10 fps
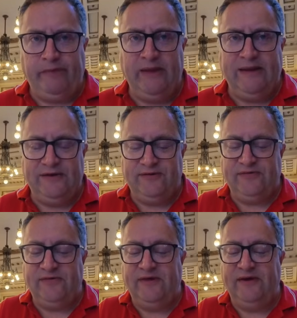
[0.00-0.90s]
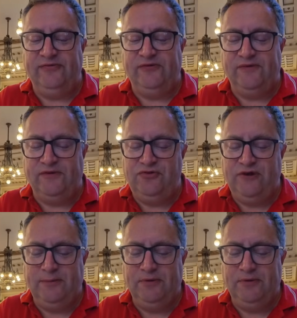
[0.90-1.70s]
And now just a taste of the chia